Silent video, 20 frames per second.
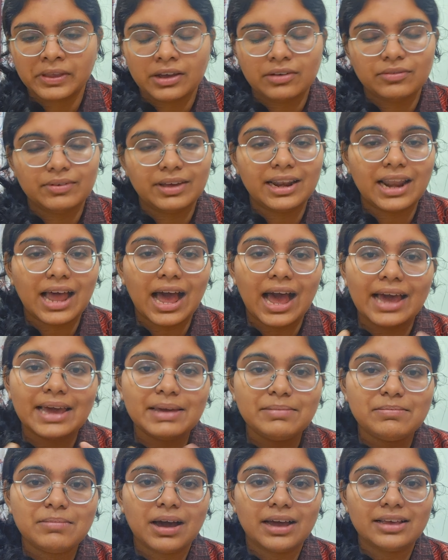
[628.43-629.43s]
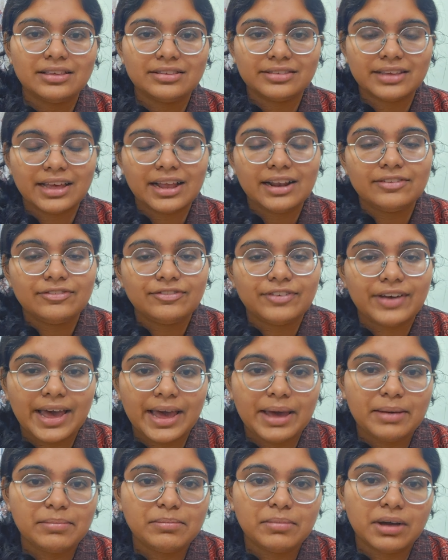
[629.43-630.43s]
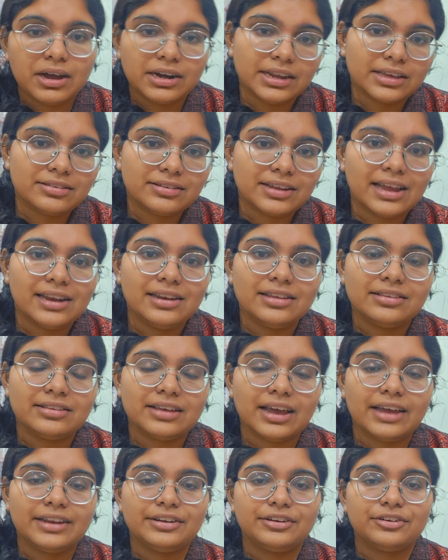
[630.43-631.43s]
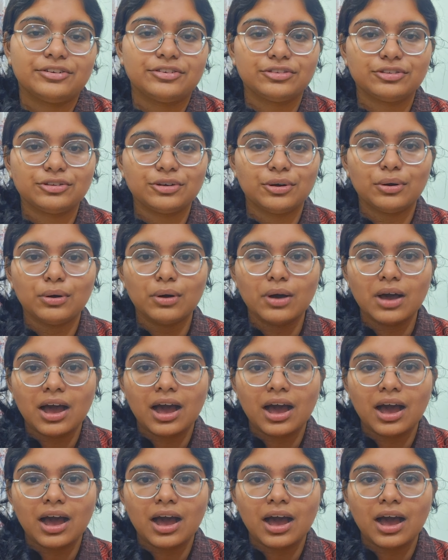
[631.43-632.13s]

Well, I myself am a textile designer, so